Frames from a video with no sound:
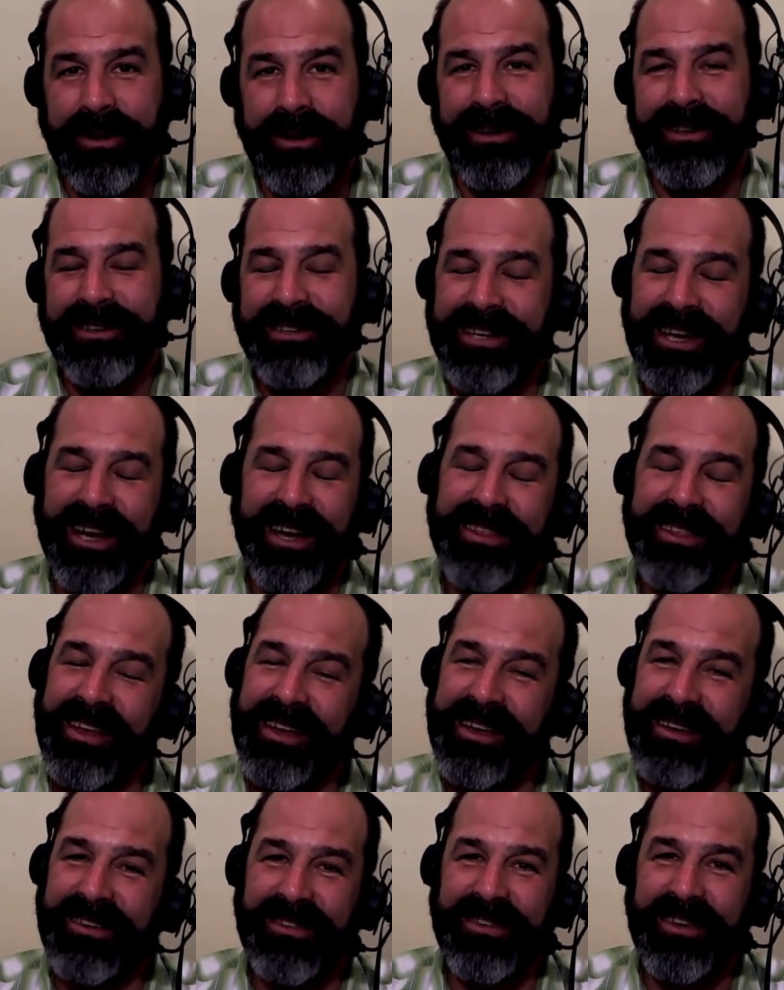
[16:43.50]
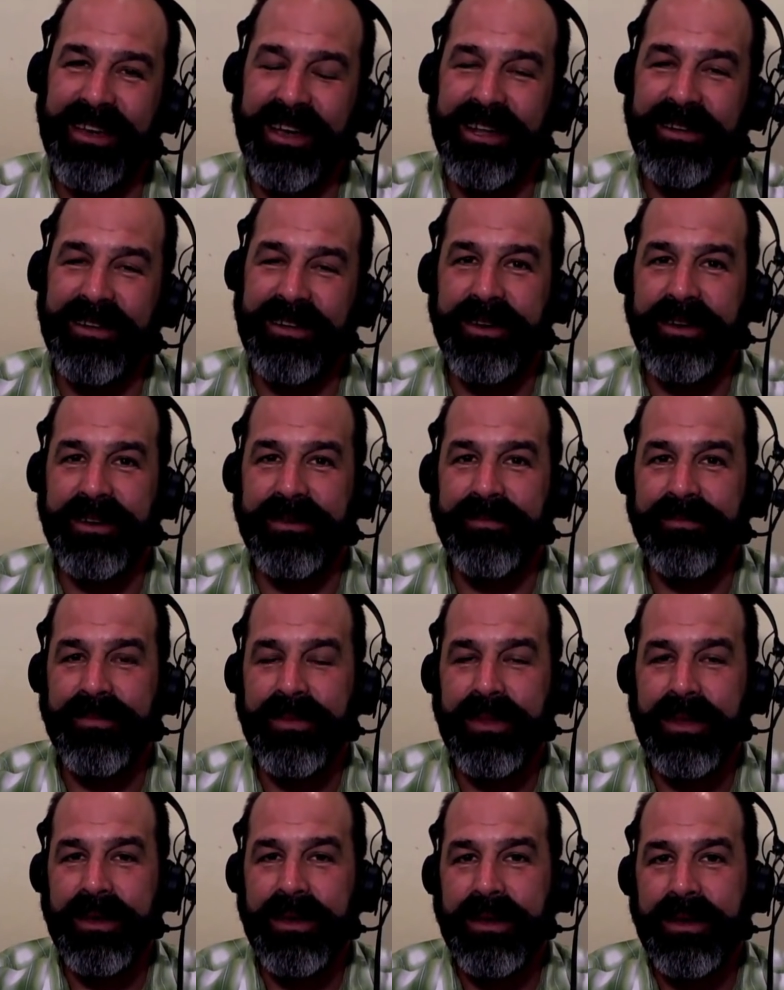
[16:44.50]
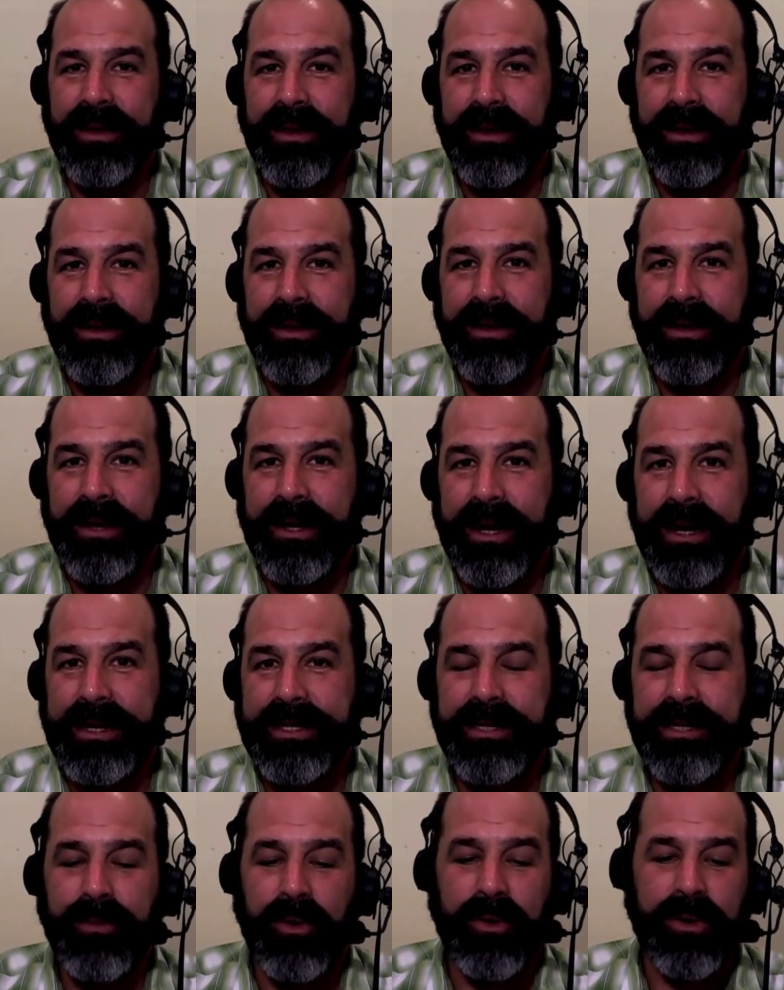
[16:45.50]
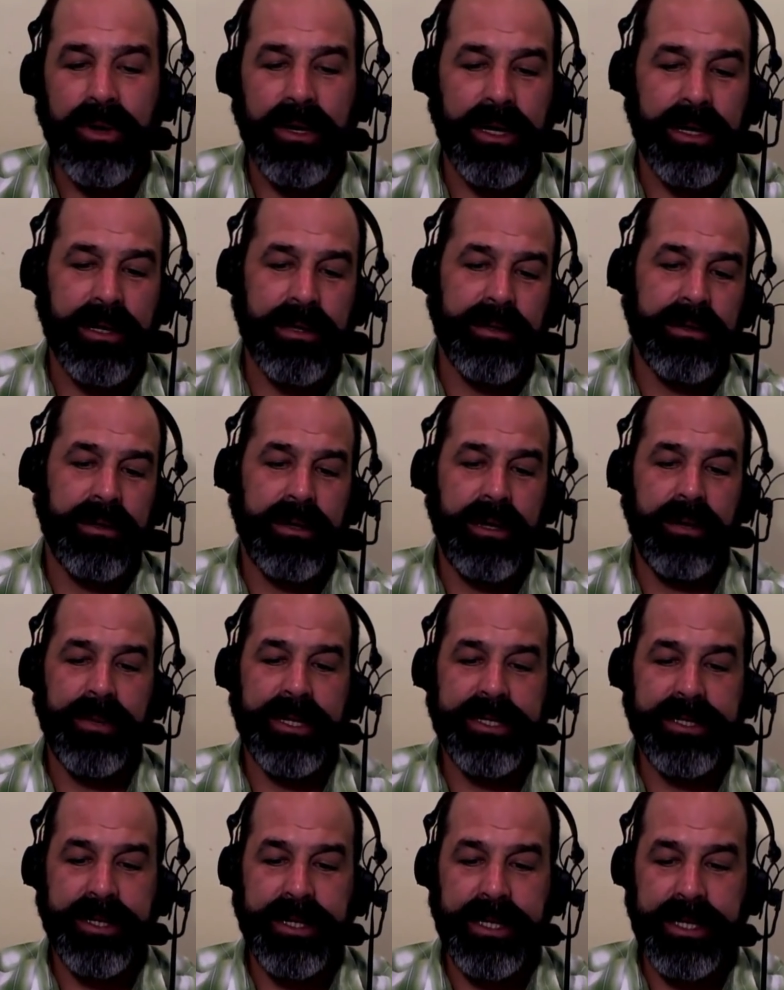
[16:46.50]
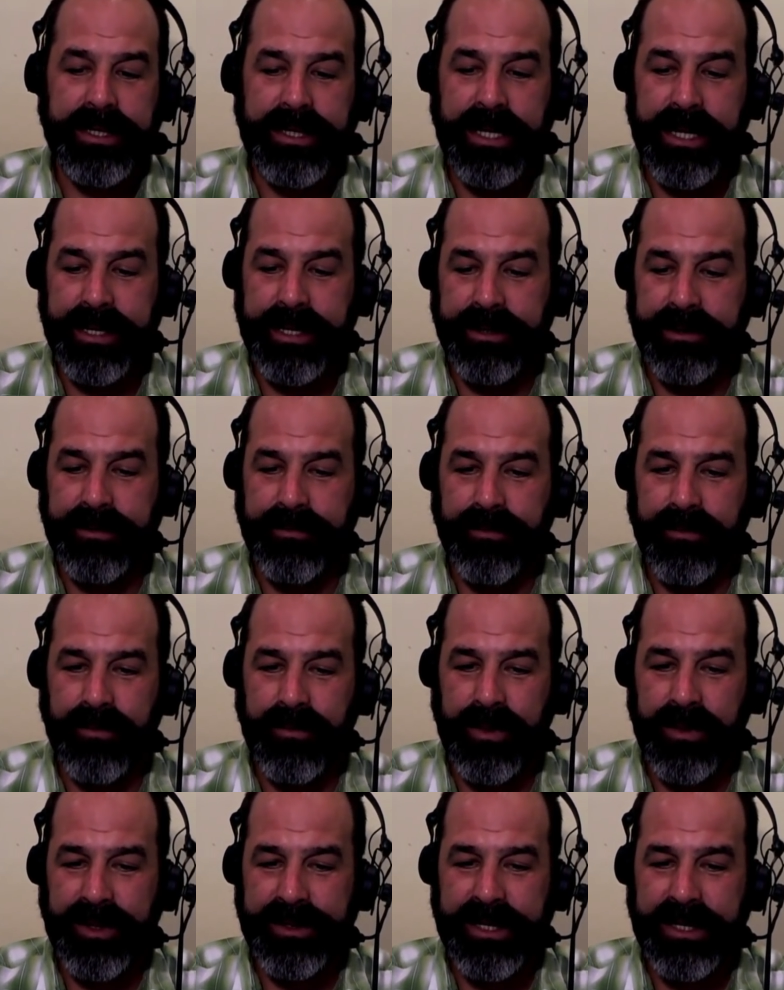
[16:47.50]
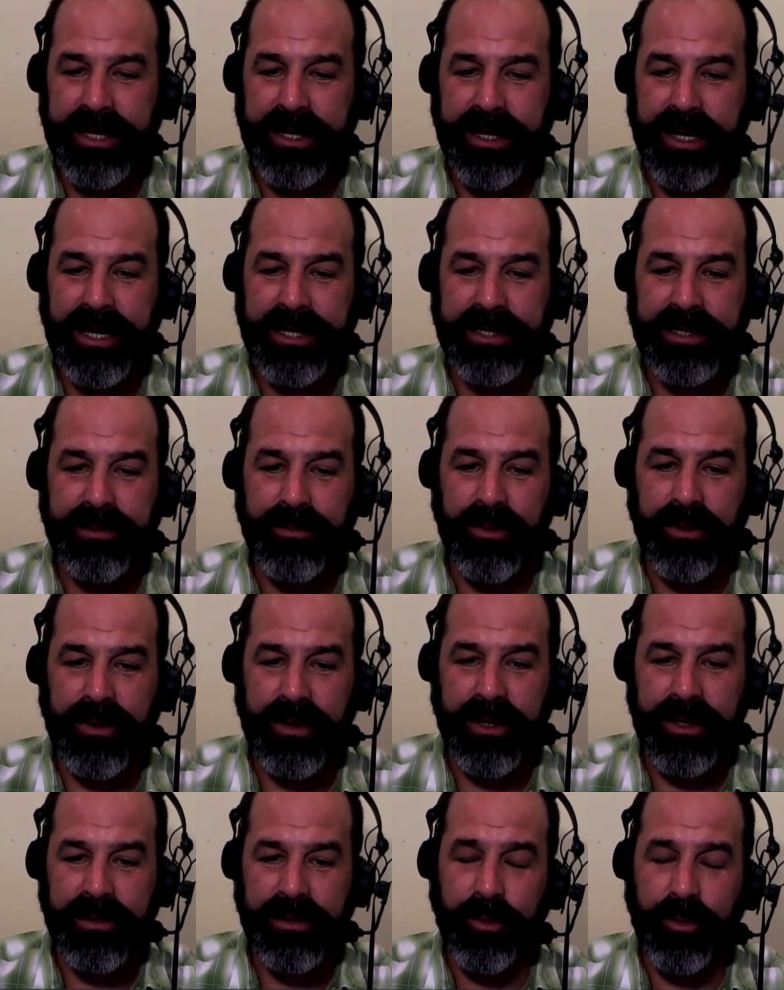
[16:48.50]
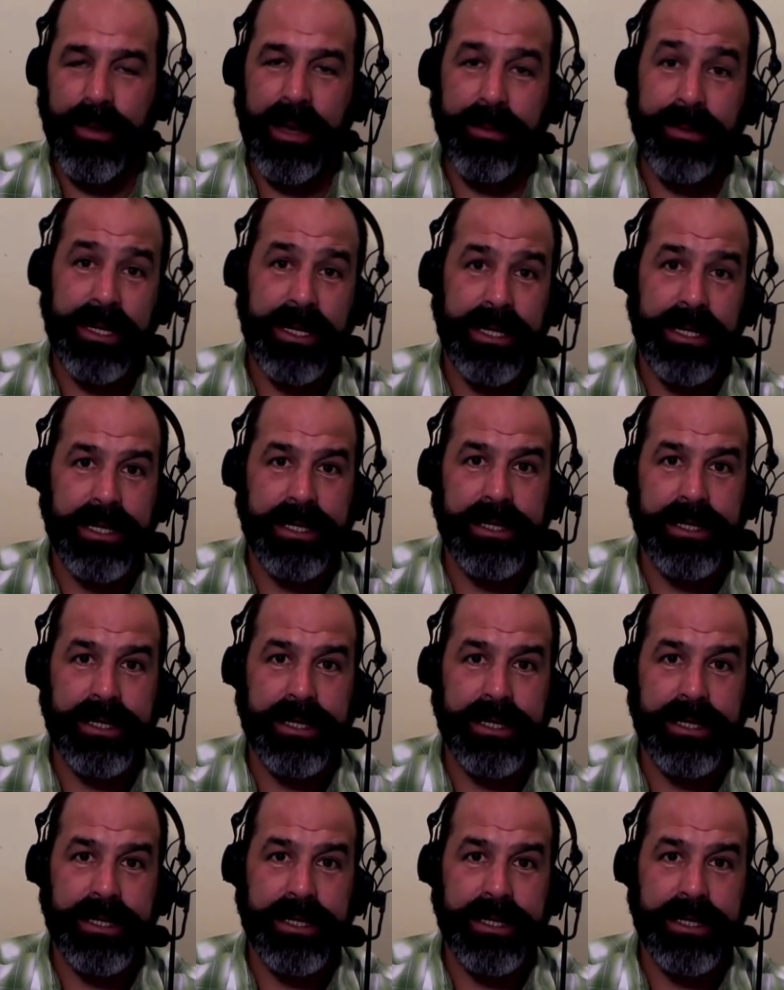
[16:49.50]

which I think is kind of a an oxymoron, a misleading title. Well, it's not an oxymoron. Well, maybe it